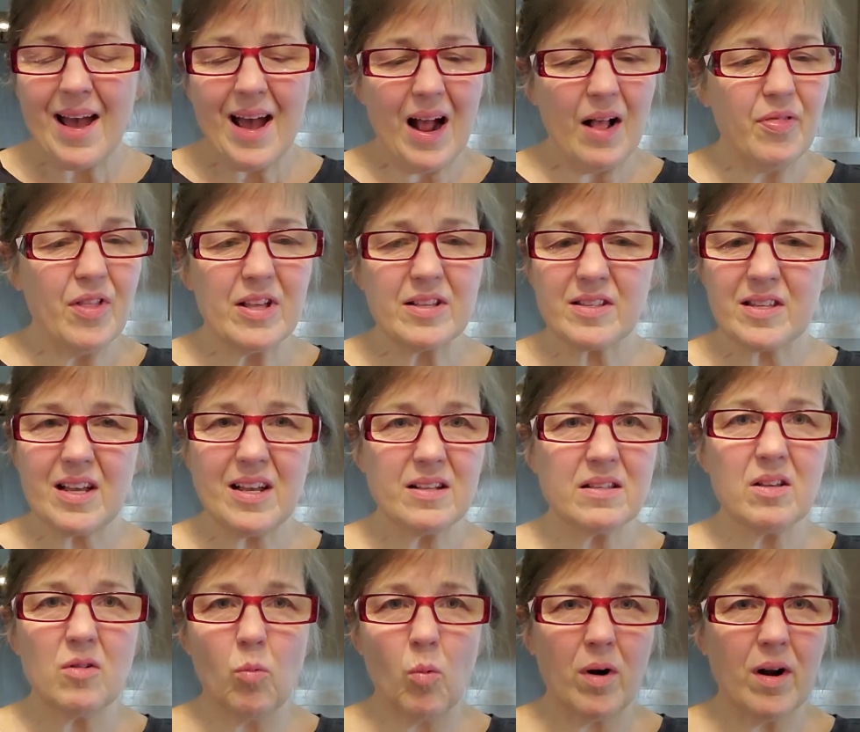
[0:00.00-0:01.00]
And this
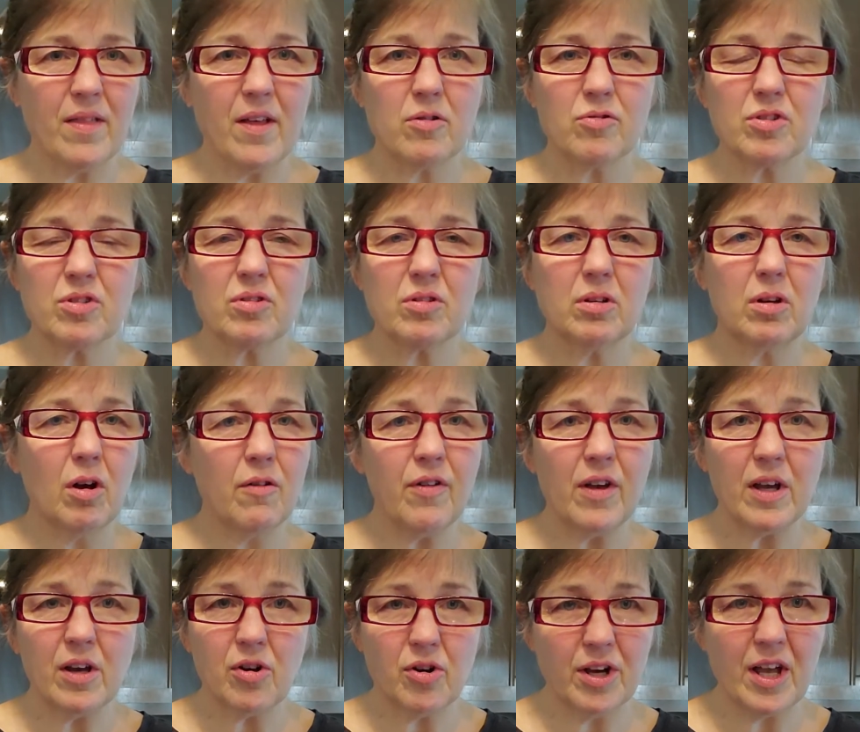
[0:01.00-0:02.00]
isn't one of those
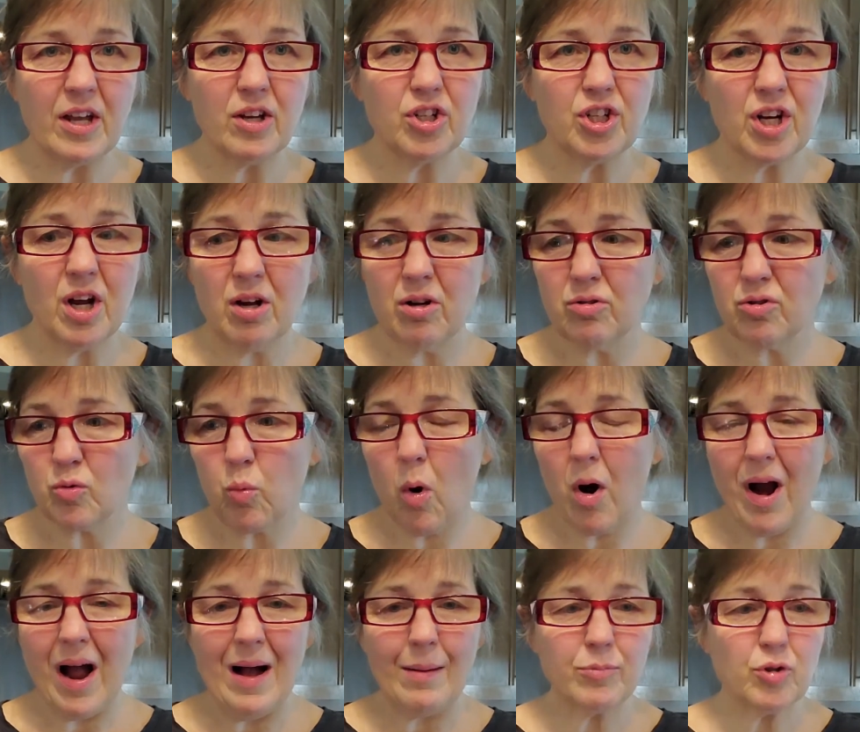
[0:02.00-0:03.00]
goofy cooking shows
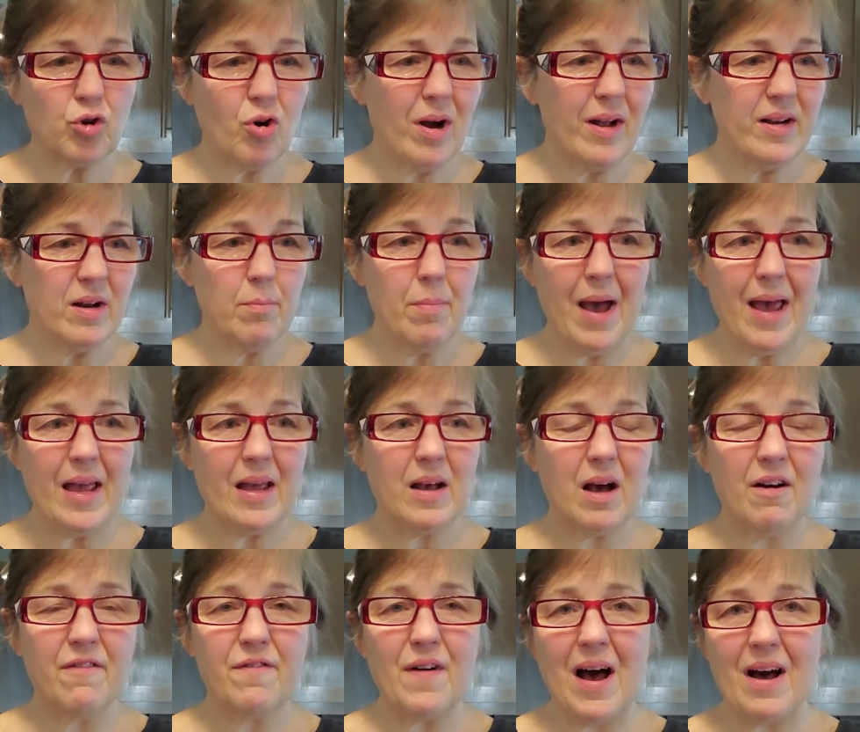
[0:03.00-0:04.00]
where I'm trying to make
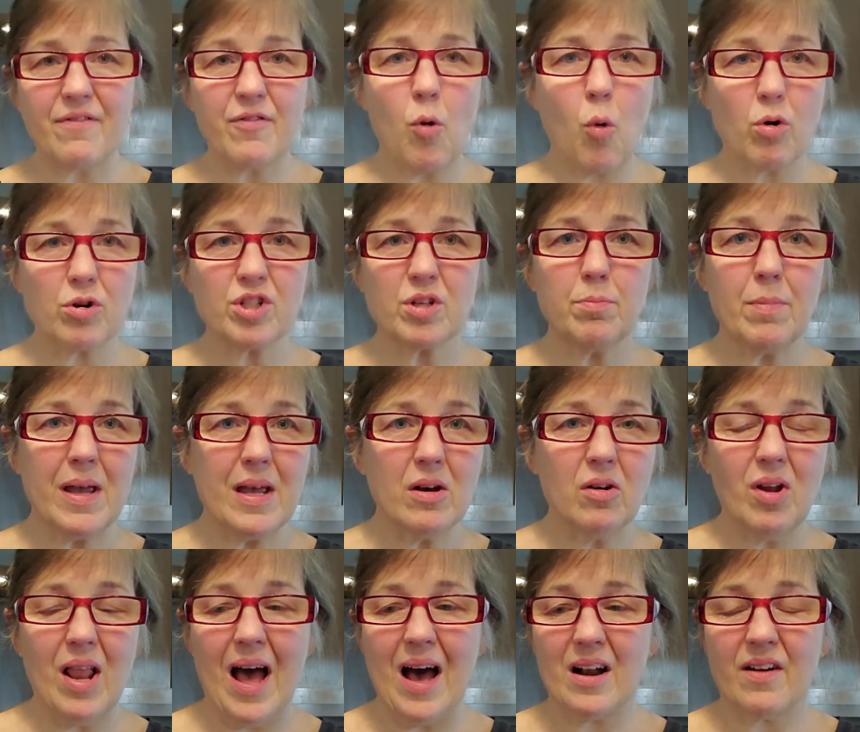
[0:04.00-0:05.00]
a 5-course
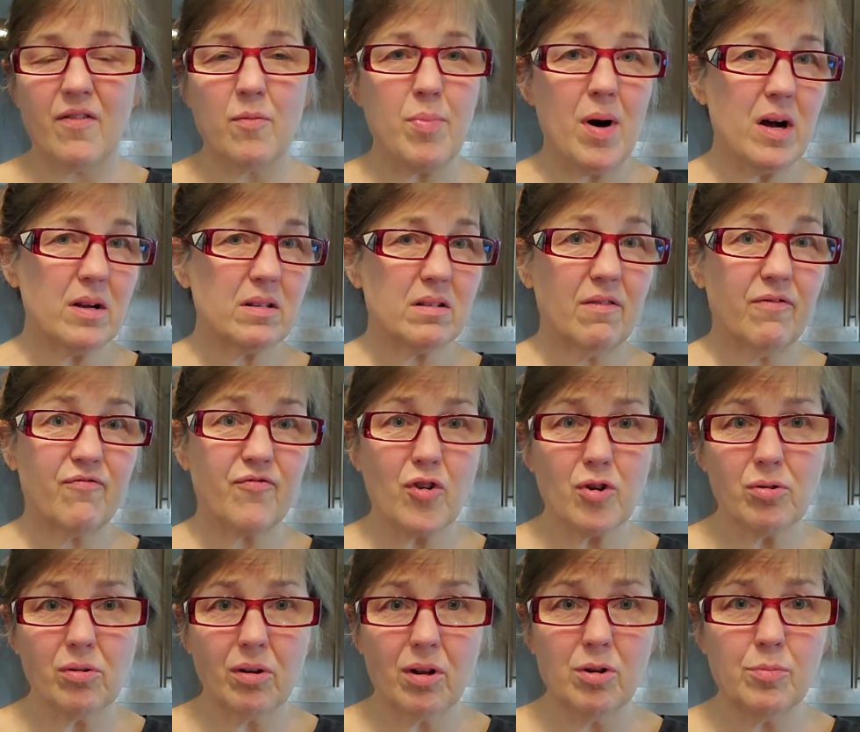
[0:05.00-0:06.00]
meal out of a box of
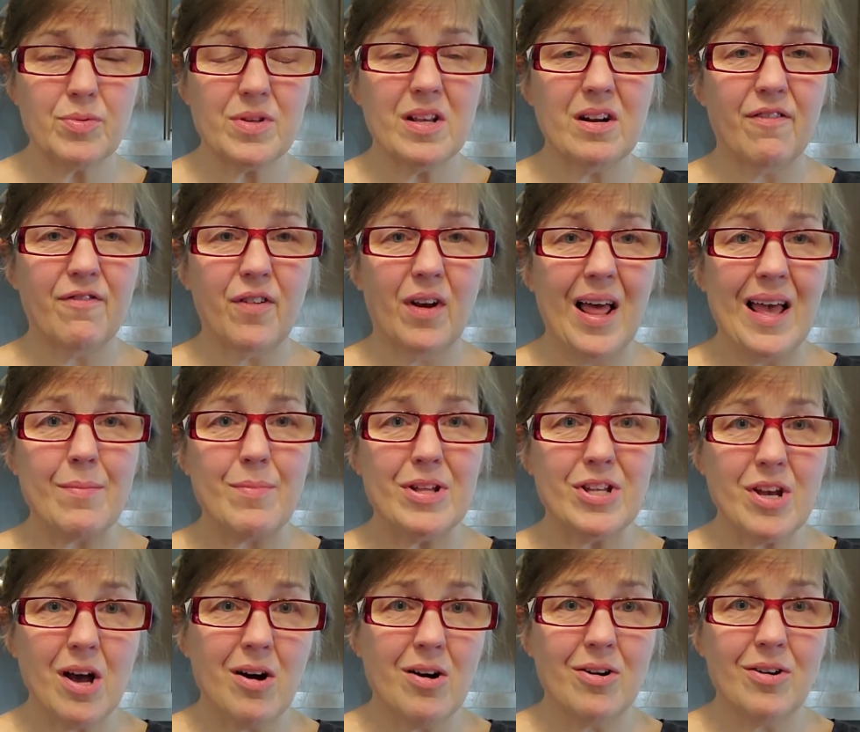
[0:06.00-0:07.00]
Fruit Loops and a filet
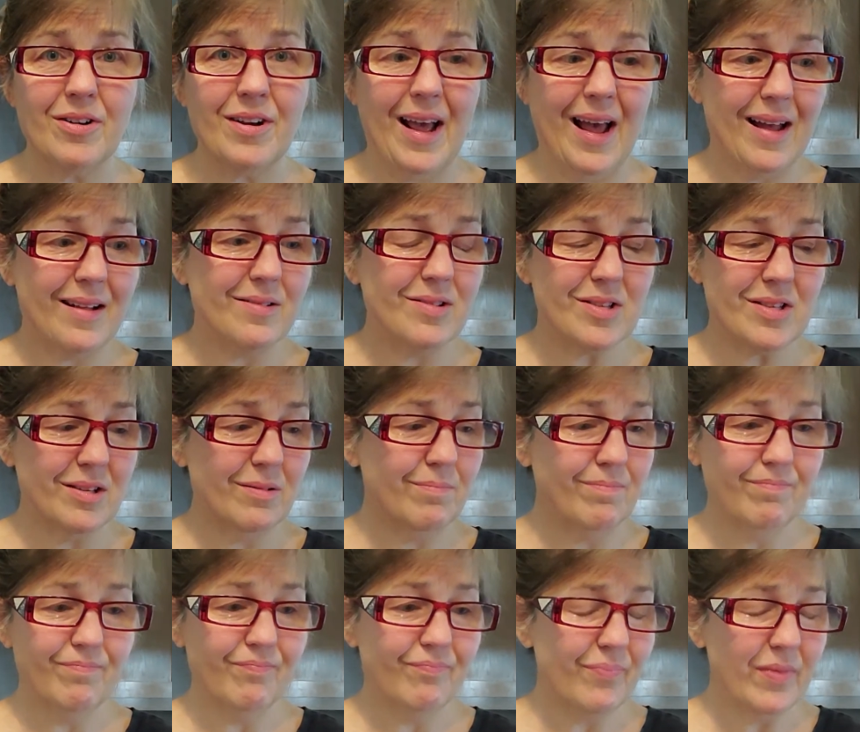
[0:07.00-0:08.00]
mignon and
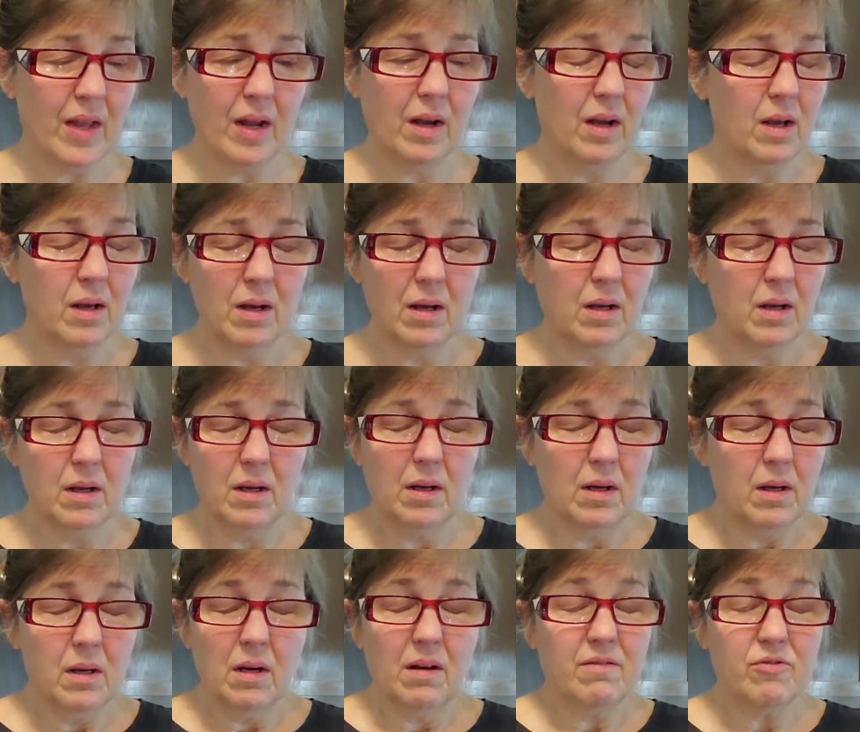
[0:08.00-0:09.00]
some
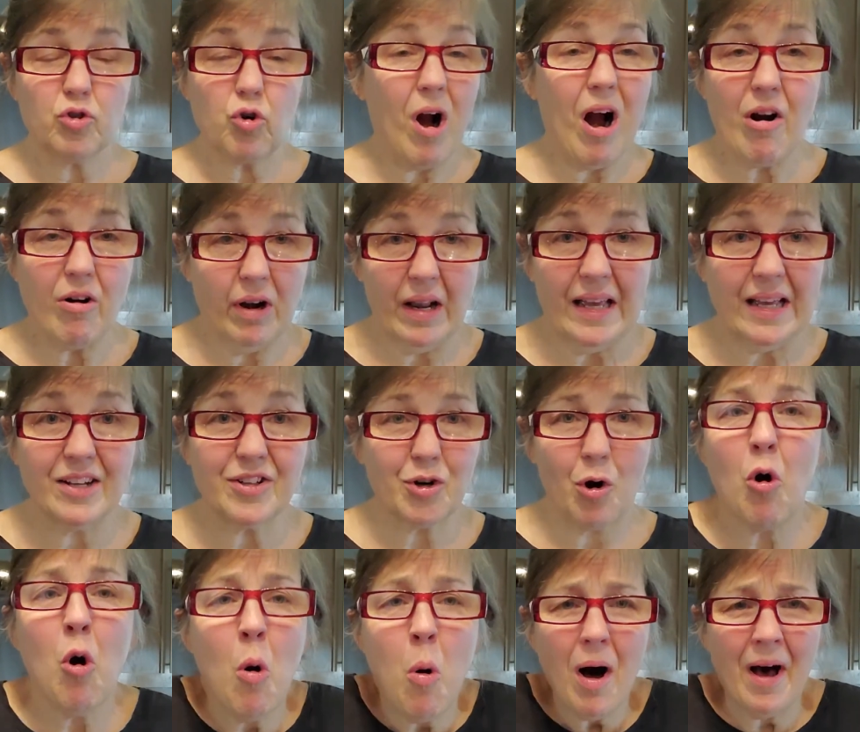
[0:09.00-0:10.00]
dryer lint or
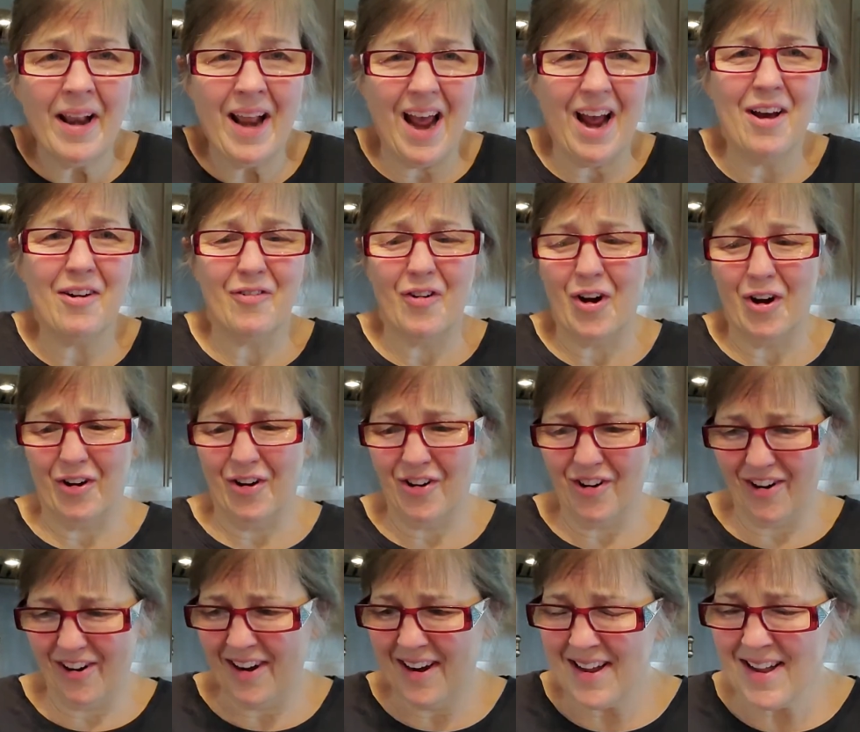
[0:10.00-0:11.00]

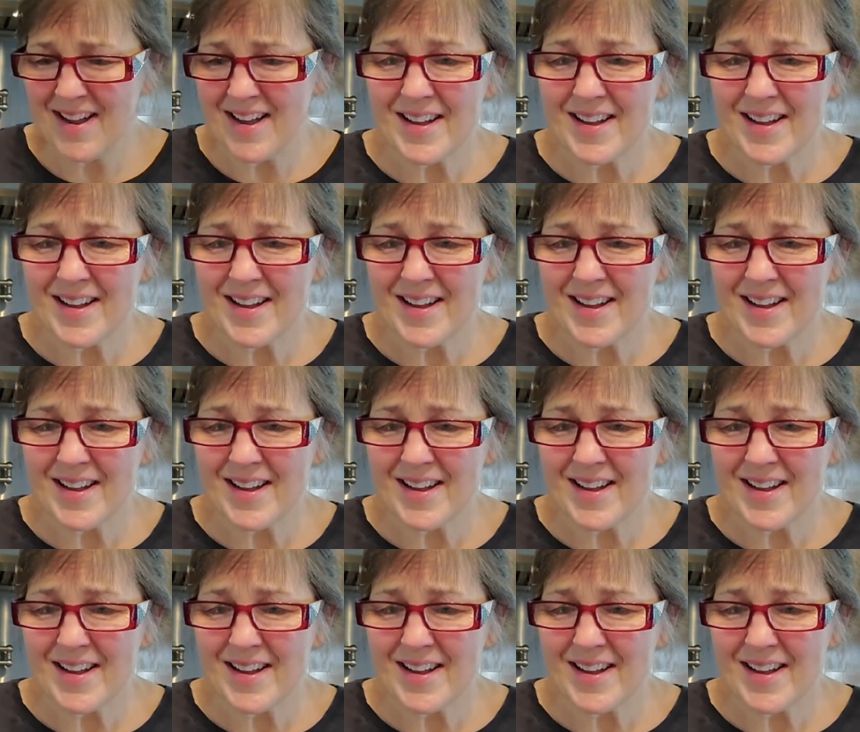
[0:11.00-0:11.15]
whatever.